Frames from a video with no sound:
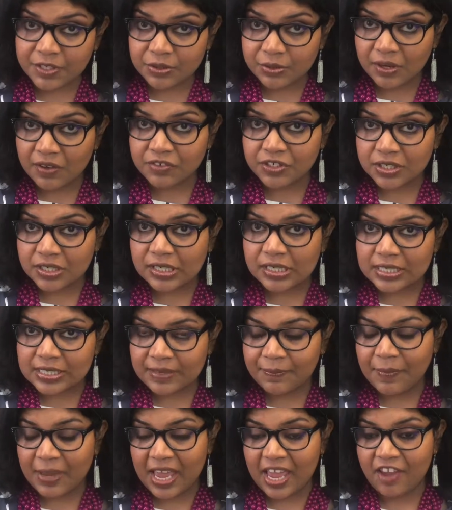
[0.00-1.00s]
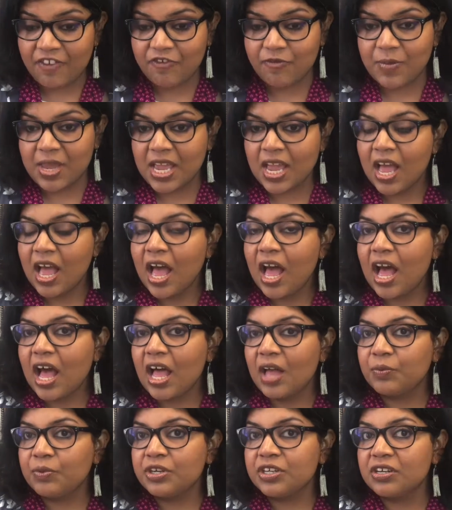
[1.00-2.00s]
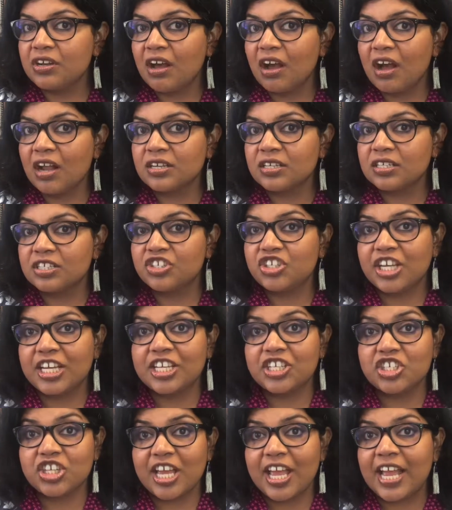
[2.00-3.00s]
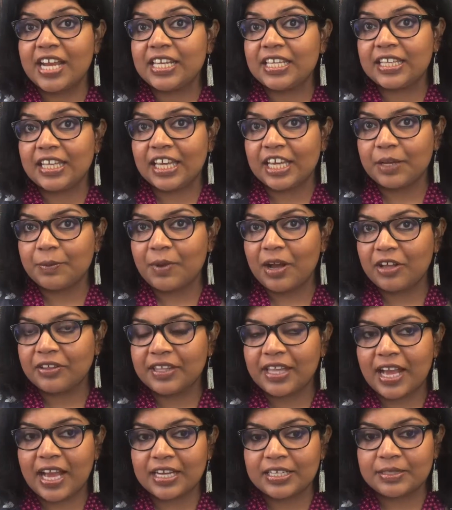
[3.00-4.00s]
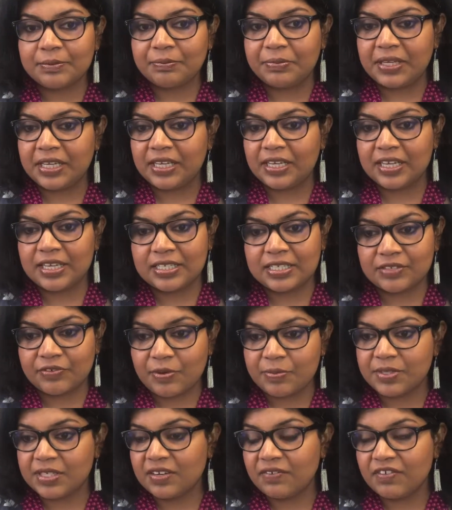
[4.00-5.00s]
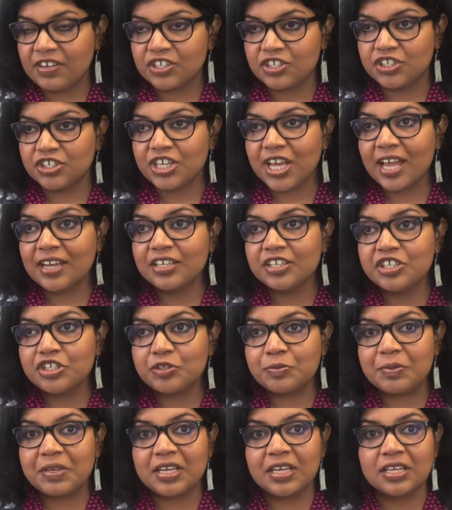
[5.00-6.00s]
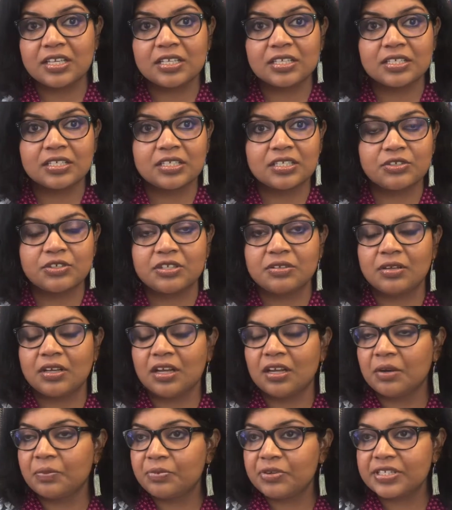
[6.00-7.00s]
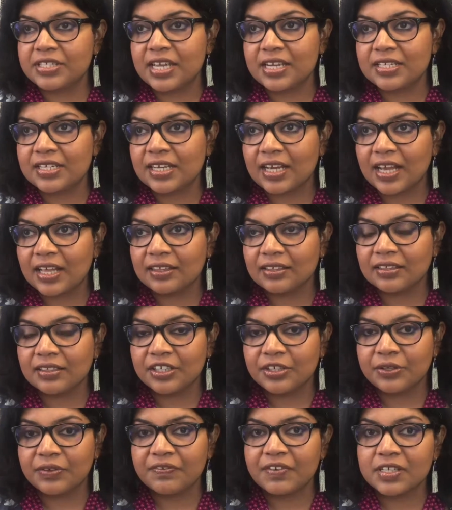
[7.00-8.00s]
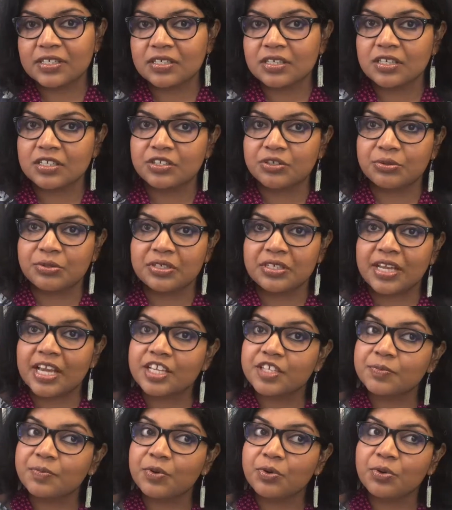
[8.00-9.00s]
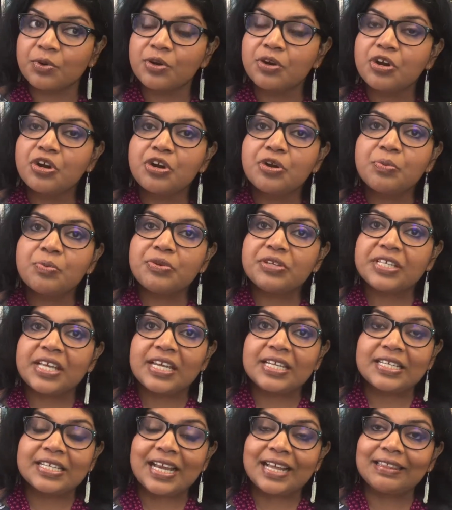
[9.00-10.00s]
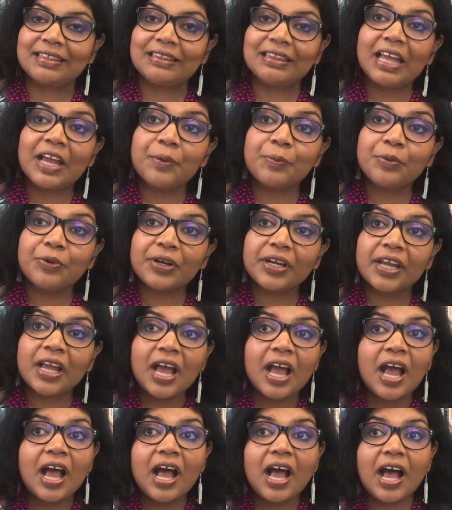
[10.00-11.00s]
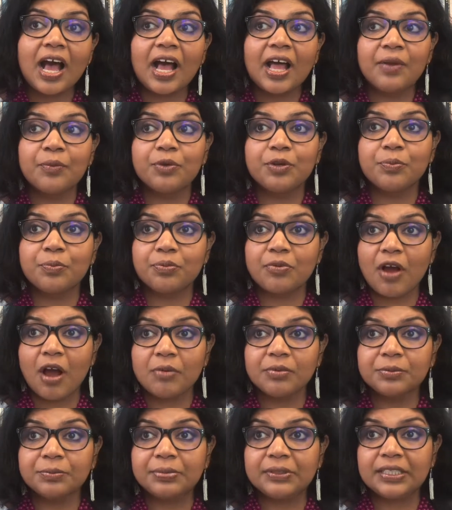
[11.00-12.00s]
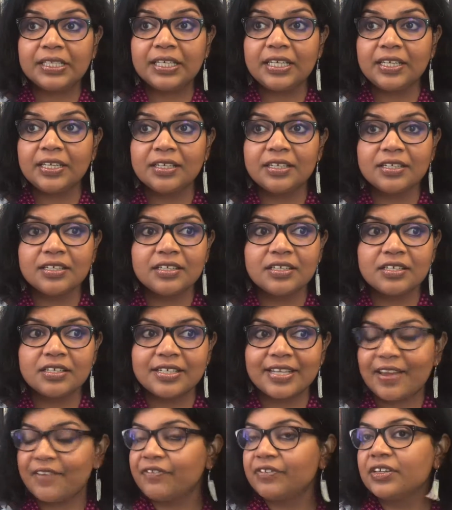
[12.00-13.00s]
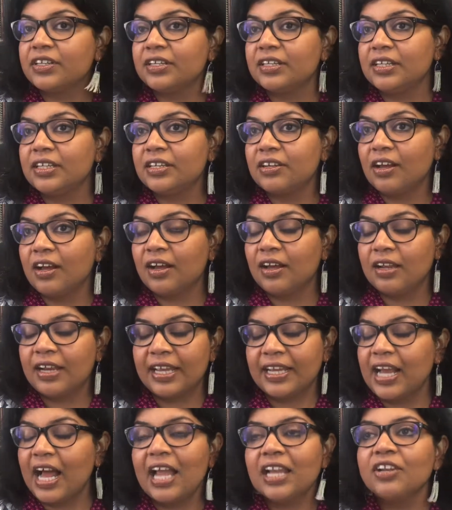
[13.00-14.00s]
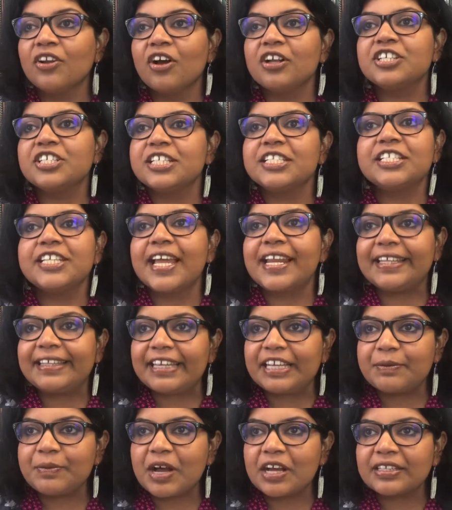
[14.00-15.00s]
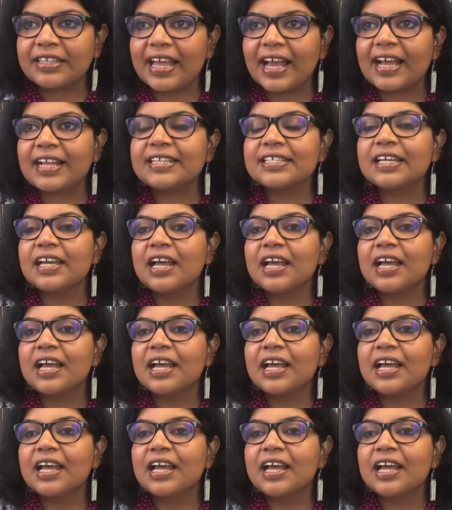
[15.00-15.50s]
School of Journalism gave me. I would not change anything about that, be it Scripps Innovation Challenge, being uh, presenting at the University Student Expo, presenting at the library. I would probably definitely not like i'll not change anything about that